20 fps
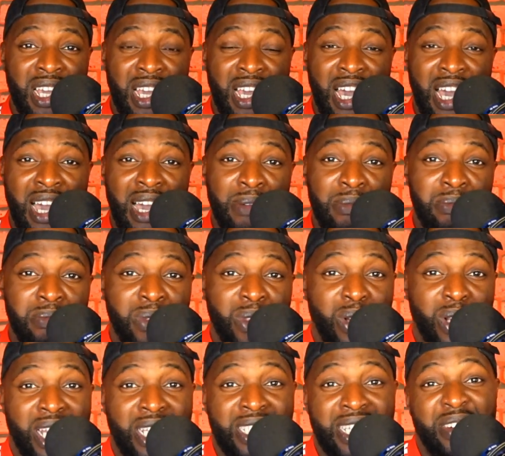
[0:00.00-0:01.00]
Not
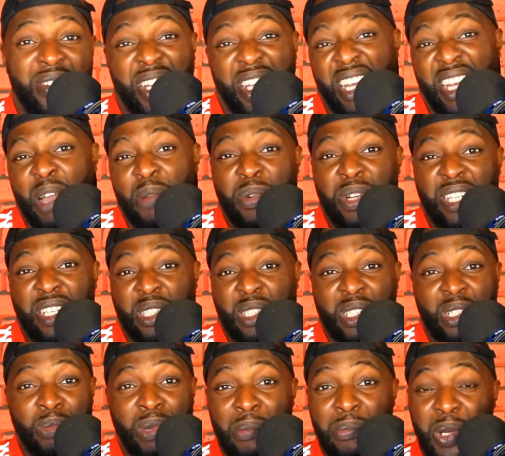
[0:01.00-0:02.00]
that I really like
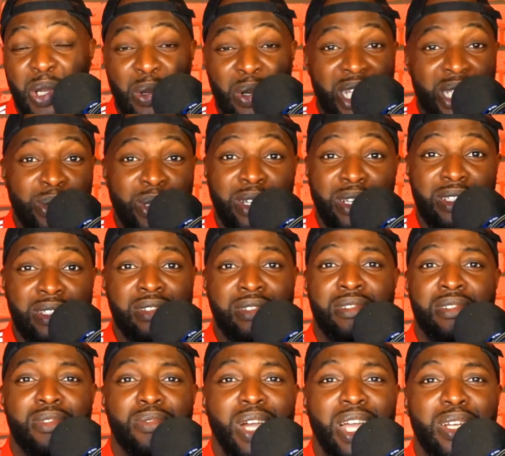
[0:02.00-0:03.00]
prediction, but I'm doing it because
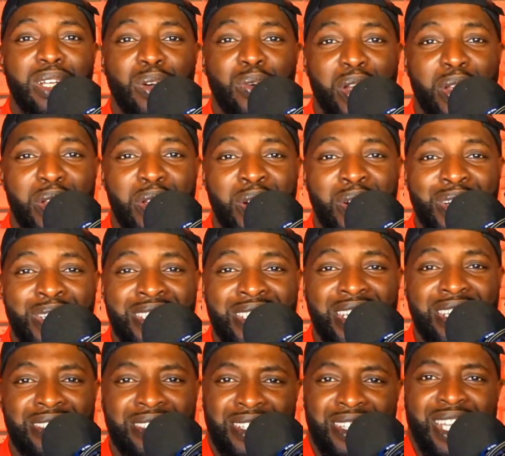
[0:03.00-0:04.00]
why not? We're doing
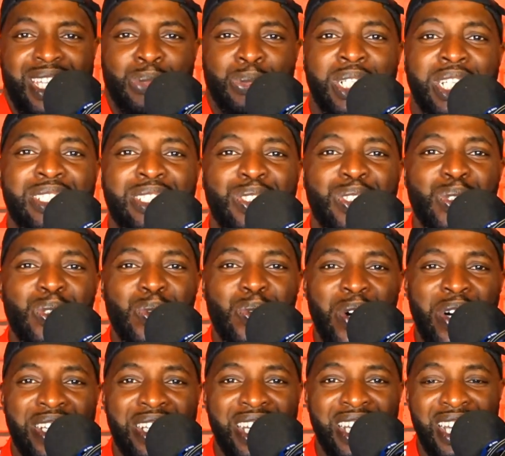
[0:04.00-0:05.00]
content. Let's predict
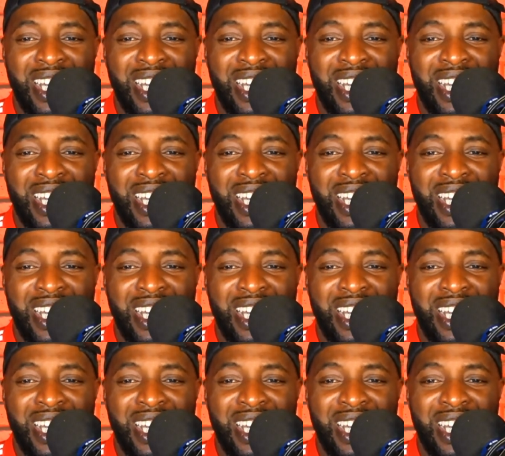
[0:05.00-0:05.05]
2-1.